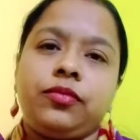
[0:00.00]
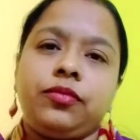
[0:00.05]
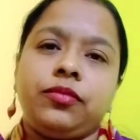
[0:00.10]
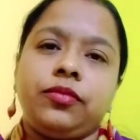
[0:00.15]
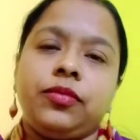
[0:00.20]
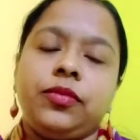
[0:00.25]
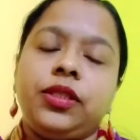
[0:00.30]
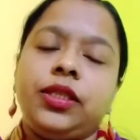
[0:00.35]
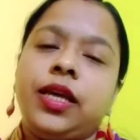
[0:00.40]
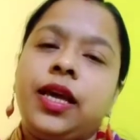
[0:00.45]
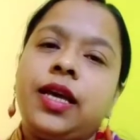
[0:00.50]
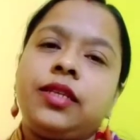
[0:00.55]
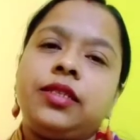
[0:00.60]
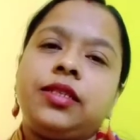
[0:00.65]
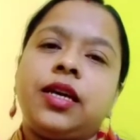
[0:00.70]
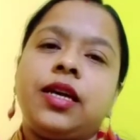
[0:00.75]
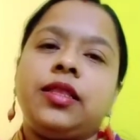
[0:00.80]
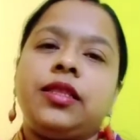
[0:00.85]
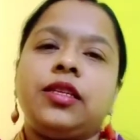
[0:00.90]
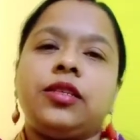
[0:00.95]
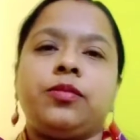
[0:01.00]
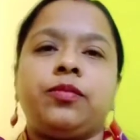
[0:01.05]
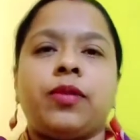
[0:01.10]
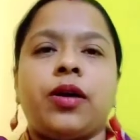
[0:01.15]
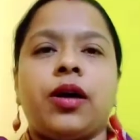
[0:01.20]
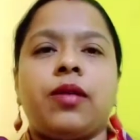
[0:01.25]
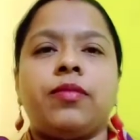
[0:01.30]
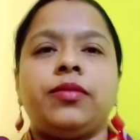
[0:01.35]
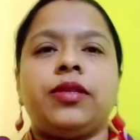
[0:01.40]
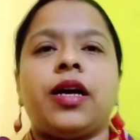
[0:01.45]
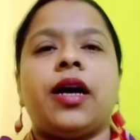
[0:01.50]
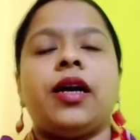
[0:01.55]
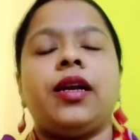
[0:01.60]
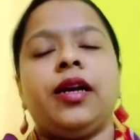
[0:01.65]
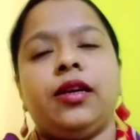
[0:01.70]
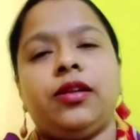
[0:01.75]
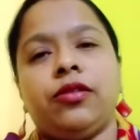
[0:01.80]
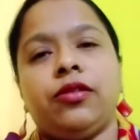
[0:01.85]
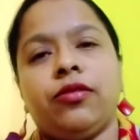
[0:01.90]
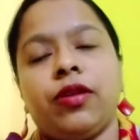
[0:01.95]
The eggs and the sperms are
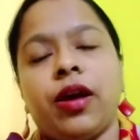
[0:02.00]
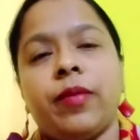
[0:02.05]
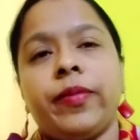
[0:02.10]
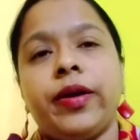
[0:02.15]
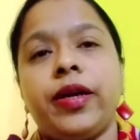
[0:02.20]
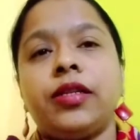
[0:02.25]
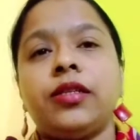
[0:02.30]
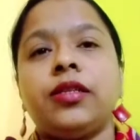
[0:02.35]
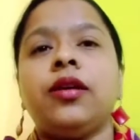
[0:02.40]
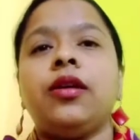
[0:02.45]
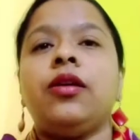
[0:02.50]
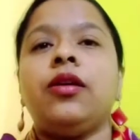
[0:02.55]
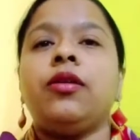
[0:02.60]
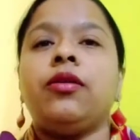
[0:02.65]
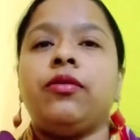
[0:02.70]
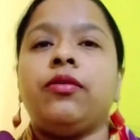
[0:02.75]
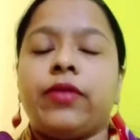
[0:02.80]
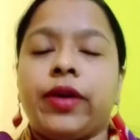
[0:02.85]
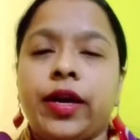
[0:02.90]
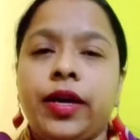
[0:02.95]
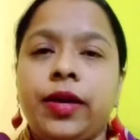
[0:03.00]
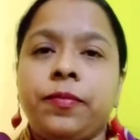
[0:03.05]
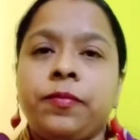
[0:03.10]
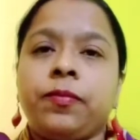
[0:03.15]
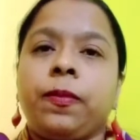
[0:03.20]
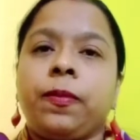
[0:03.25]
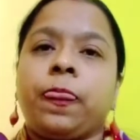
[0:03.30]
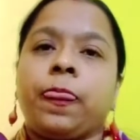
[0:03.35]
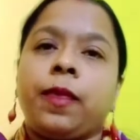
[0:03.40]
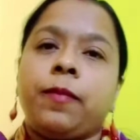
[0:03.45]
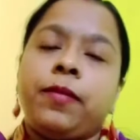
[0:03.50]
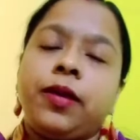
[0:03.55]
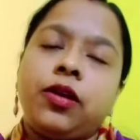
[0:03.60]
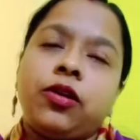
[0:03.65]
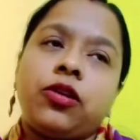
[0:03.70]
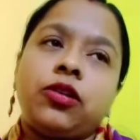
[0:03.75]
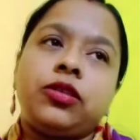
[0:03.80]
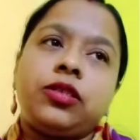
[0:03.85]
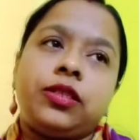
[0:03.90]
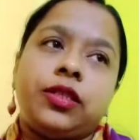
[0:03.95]
heterogametes. Why?
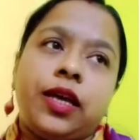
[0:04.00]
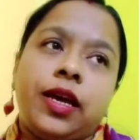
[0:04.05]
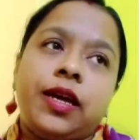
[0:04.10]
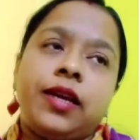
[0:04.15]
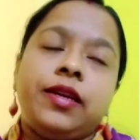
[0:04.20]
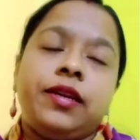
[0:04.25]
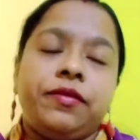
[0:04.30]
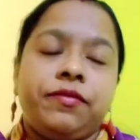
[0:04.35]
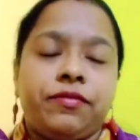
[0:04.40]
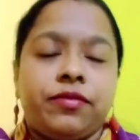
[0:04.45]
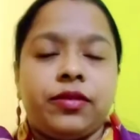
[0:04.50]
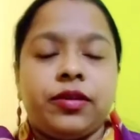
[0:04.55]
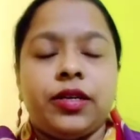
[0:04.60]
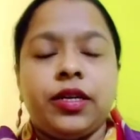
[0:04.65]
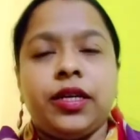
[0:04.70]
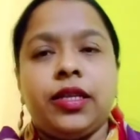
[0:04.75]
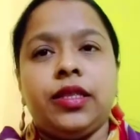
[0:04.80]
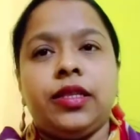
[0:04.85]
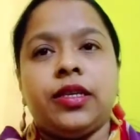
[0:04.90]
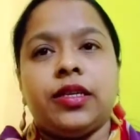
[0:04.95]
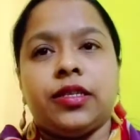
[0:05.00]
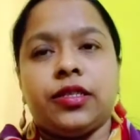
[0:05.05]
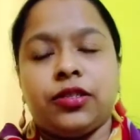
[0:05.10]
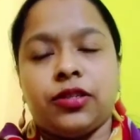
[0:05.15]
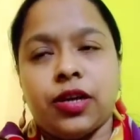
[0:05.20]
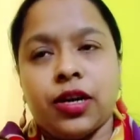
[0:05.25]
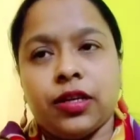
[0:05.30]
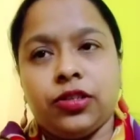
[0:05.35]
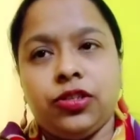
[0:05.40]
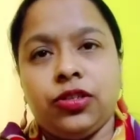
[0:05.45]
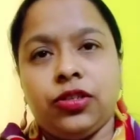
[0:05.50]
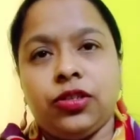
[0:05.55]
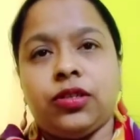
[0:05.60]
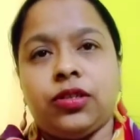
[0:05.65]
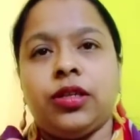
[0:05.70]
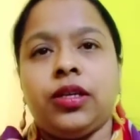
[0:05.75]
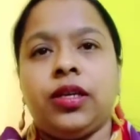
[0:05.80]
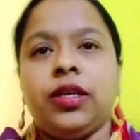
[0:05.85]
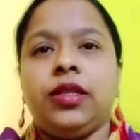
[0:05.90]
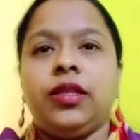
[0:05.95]
Because they differ in their structure,
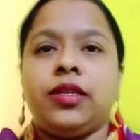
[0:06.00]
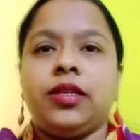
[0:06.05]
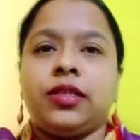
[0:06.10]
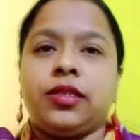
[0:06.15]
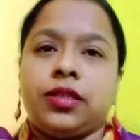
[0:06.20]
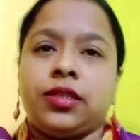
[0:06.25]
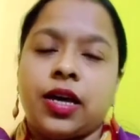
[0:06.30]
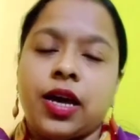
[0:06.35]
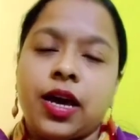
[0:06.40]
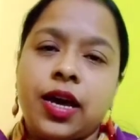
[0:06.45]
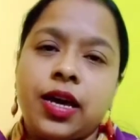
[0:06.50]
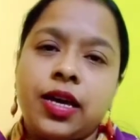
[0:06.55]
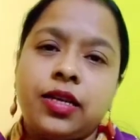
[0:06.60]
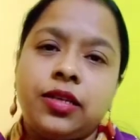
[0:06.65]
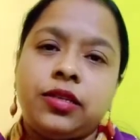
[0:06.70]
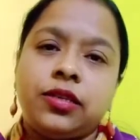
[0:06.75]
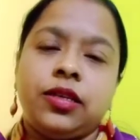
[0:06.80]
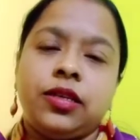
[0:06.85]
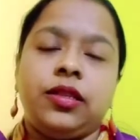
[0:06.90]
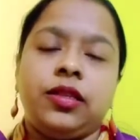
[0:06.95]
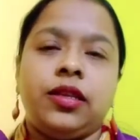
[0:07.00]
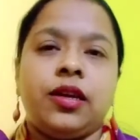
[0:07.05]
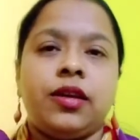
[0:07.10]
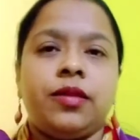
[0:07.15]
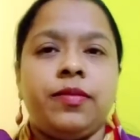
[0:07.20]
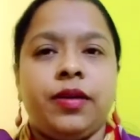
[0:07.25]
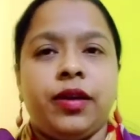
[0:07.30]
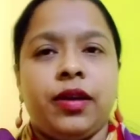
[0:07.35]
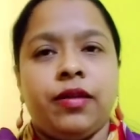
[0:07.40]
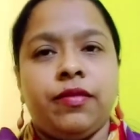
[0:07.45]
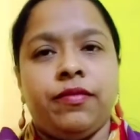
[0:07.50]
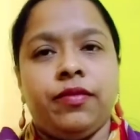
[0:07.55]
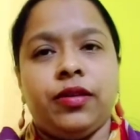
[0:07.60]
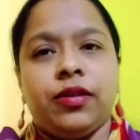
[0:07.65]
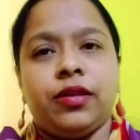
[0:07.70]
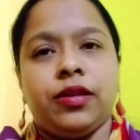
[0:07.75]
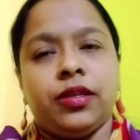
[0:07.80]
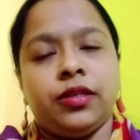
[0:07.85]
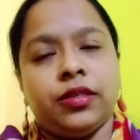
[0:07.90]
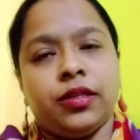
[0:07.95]
in their size, in their behavior,
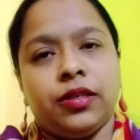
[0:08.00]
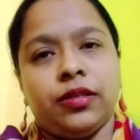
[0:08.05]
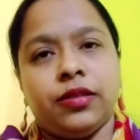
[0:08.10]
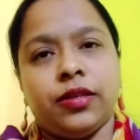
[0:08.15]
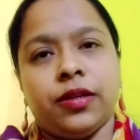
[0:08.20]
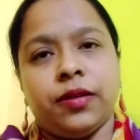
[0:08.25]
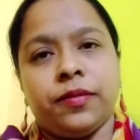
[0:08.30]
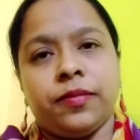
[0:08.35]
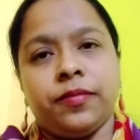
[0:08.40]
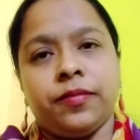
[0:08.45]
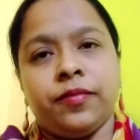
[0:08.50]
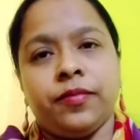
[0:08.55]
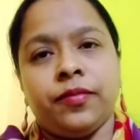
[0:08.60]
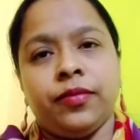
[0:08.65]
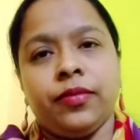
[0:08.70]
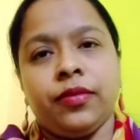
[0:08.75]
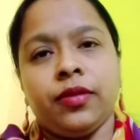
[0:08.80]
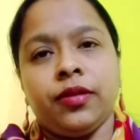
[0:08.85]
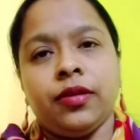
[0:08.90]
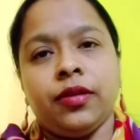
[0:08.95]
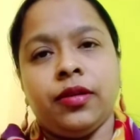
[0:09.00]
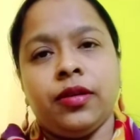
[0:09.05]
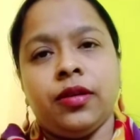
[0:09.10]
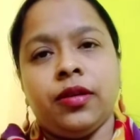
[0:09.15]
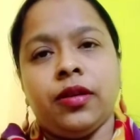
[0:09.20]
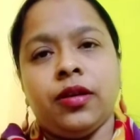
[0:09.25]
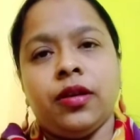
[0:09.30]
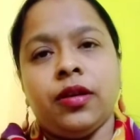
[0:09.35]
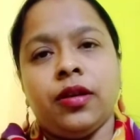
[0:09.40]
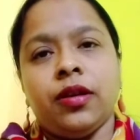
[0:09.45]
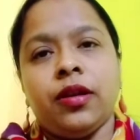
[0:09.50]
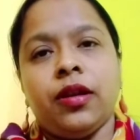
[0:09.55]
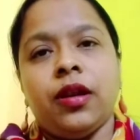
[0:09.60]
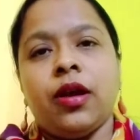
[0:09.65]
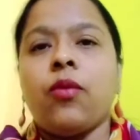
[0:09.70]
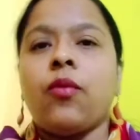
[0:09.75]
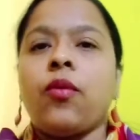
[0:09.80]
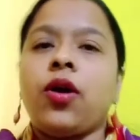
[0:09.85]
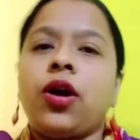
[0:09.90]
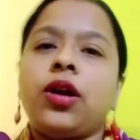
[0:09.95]
etc.
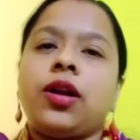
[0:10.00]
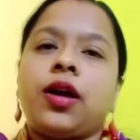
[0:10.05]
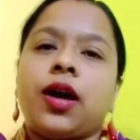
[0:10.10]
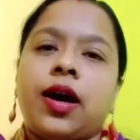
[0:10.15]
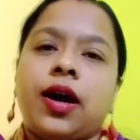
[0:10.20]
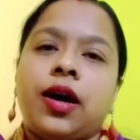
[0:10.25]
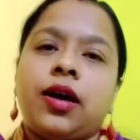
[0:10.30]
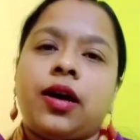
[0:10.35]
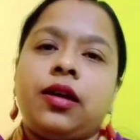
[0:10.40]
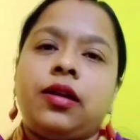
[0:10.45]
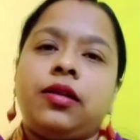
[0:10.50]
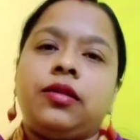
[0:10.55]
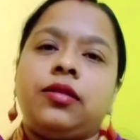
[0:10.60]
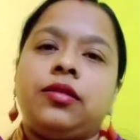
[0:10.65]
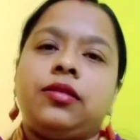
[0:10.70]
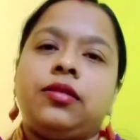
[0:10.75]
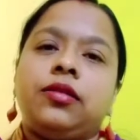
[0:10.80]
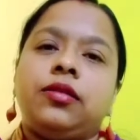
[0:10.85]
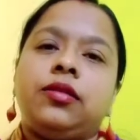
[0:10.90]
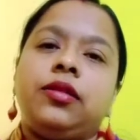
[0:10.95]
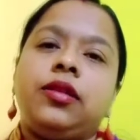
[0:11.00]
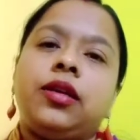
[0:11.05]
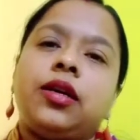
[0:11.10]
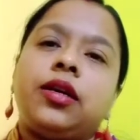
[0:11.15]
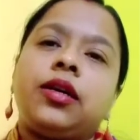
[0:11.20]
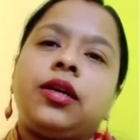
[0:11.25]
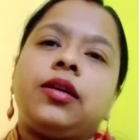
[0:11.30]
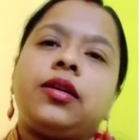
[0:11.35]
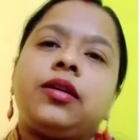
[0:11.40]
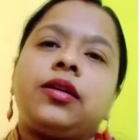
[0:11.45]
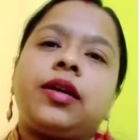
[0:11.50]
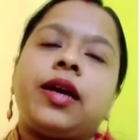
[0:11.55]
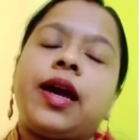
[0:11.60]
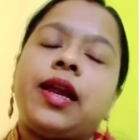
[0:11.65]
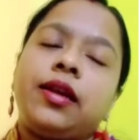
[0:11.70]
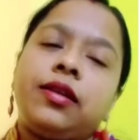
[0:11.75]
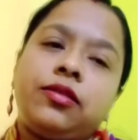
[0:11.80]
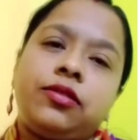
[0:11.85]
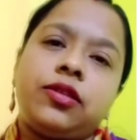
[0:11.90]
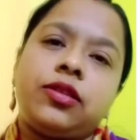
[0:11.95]
Now, what are the
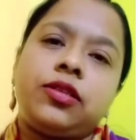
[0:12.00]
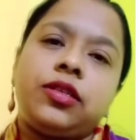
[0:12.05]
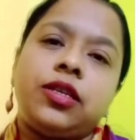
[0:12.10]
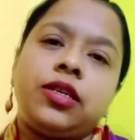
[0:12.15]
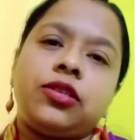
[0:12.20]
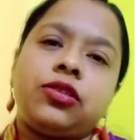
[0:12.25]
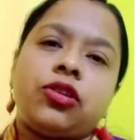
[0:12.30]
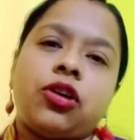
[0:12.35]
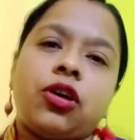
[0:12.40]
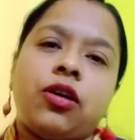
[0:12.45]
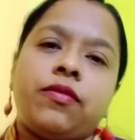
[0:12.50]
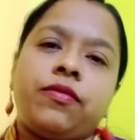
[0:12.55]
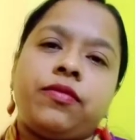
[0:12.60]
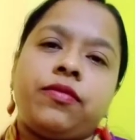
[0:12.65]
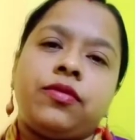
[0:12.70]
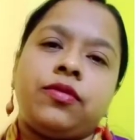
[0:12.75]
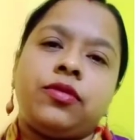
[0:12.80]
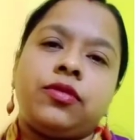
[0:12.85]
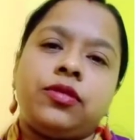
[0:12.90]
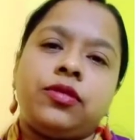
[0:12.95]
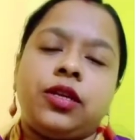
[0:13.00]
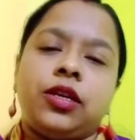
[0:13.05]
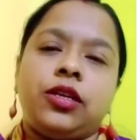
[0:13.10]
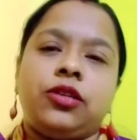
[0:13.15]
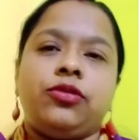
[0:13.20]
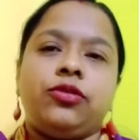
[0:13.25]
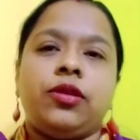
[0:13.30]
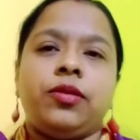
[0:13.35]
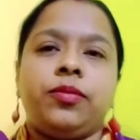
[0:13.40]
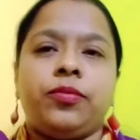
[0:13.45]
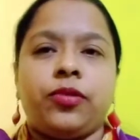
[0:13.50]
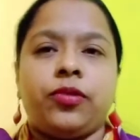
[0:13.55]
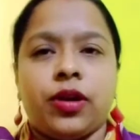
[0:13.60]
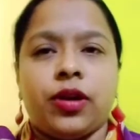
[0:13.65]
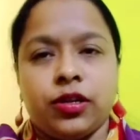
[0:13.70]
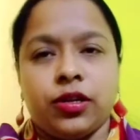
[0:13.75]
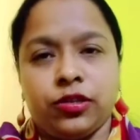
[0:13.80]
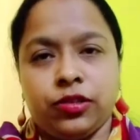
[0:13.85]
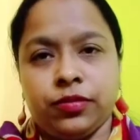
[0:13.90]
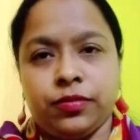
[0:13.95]
characteristics of sexual
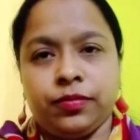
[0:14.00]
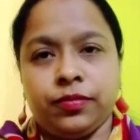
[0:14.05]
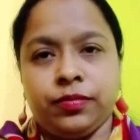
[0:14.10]
reproduction?